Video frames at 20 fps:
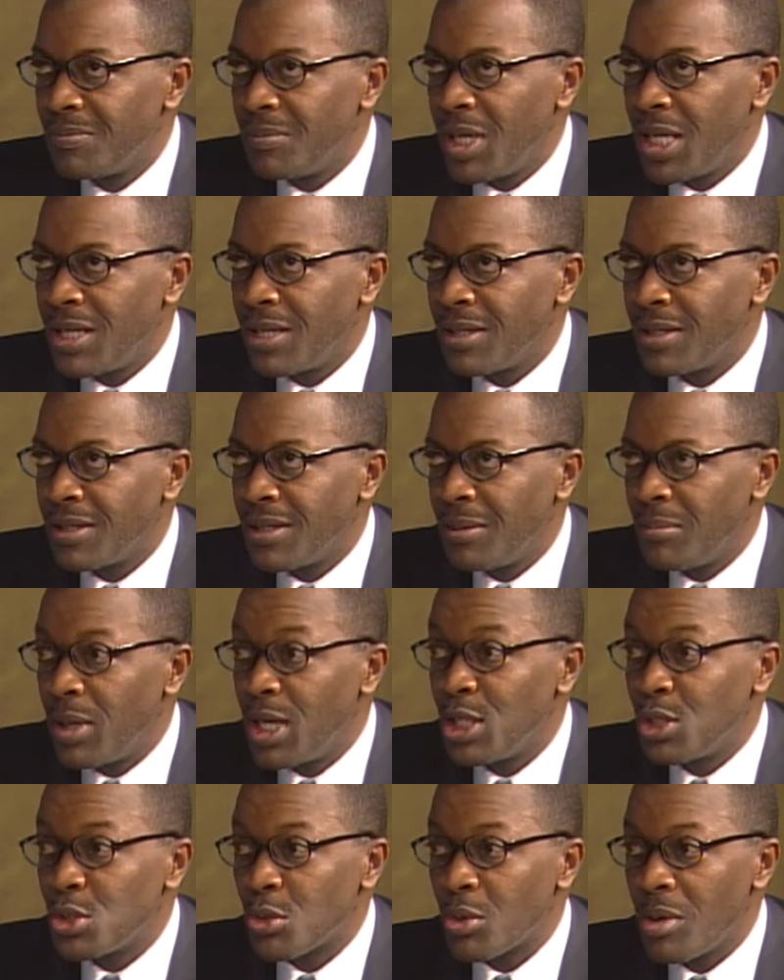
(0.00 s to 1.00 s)
made a
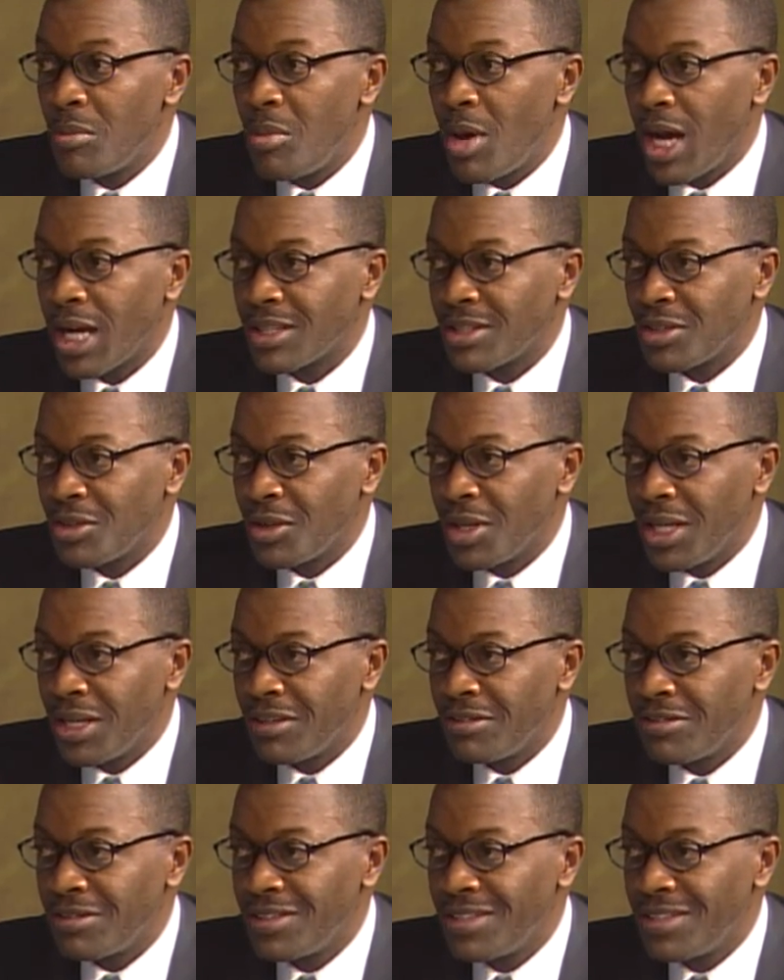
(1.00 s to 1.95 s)
major impact in your life.